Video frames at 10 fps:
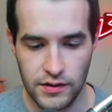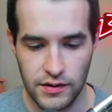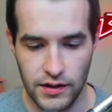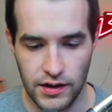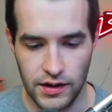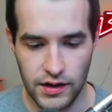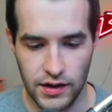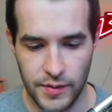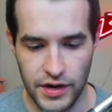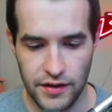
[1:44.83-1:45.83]

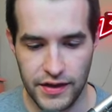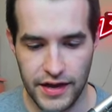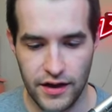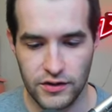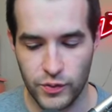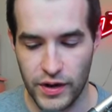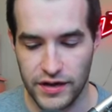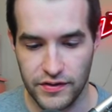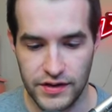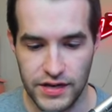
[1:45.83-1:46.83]
Um, anything else?
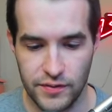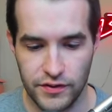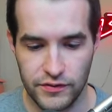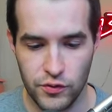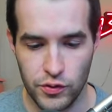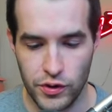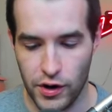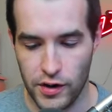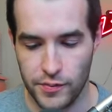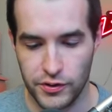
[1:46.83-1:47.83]
Waking the Demons. Cool
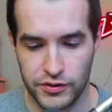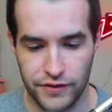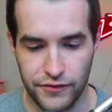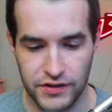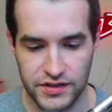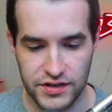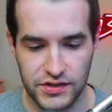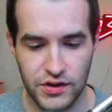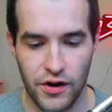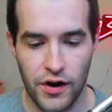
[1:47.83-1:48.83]
card. Medolce for assist
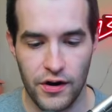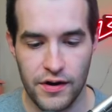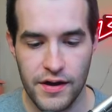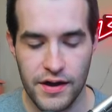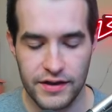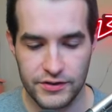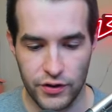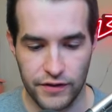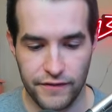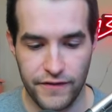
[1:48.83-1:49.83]
start.
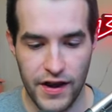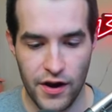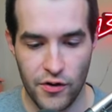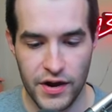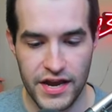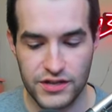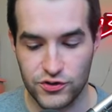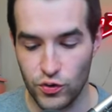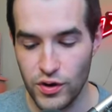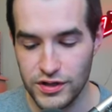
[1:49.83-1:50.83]
Strike Fairy,
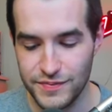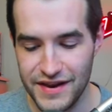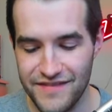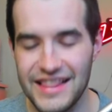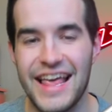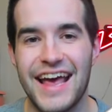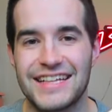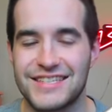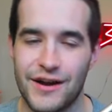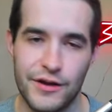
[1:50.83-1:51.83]
Swordsman of the
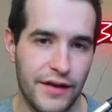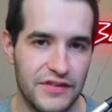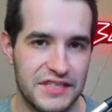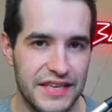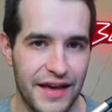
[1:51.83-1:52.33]
Landstar. You love to see that